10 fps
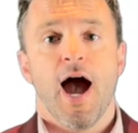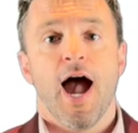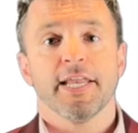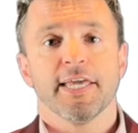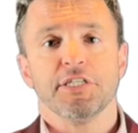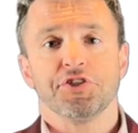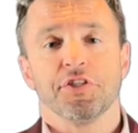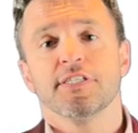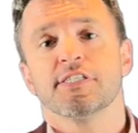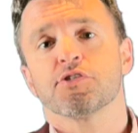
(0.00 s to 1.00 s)
Ideation,
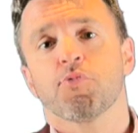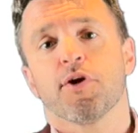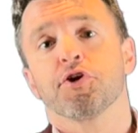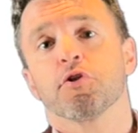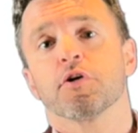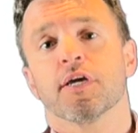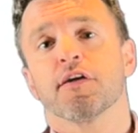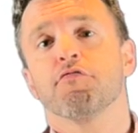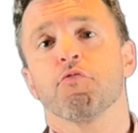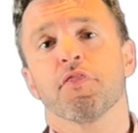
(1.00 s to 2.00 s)
this is where you're
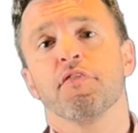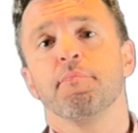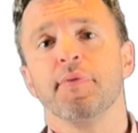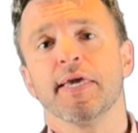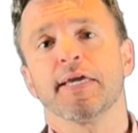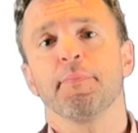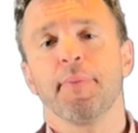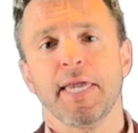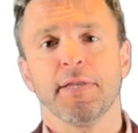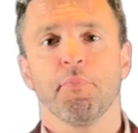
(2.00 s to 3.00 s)
looking for the big
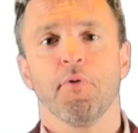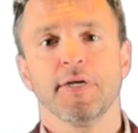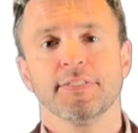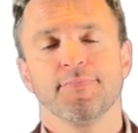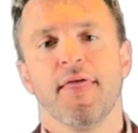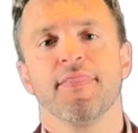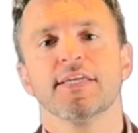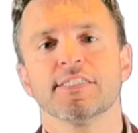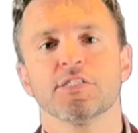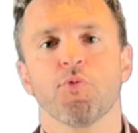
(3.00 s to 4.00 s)
pain point, and
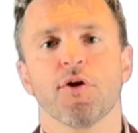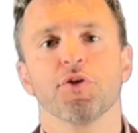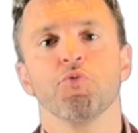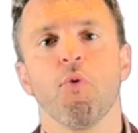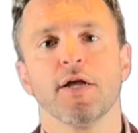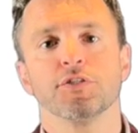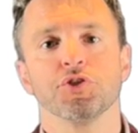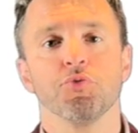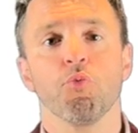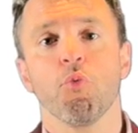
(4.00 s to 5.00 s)
this is where you want
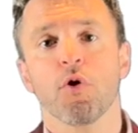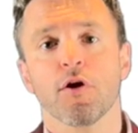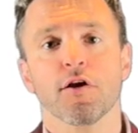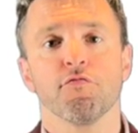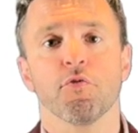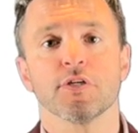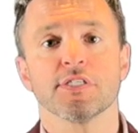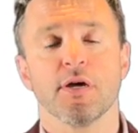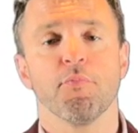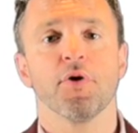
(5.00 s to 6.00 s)
to work for
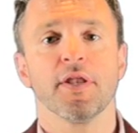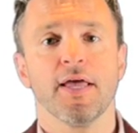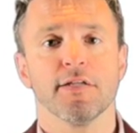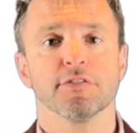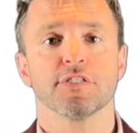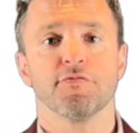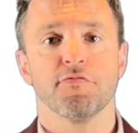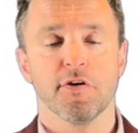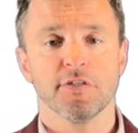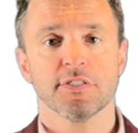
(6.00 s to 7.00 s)
someone else
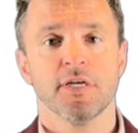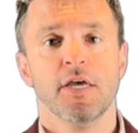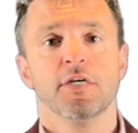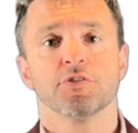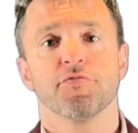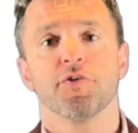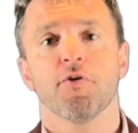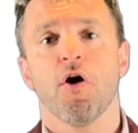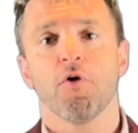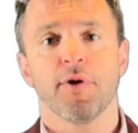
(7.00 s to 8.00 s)
first. So if you're
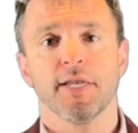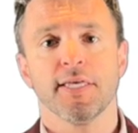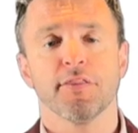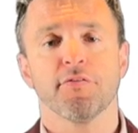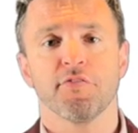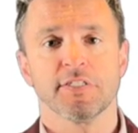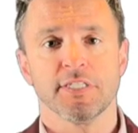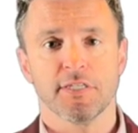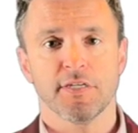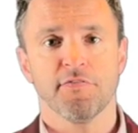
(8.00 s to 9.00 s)
already in the
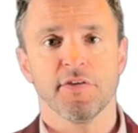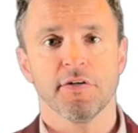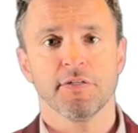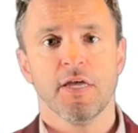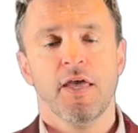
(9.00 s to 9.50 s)
fertility field,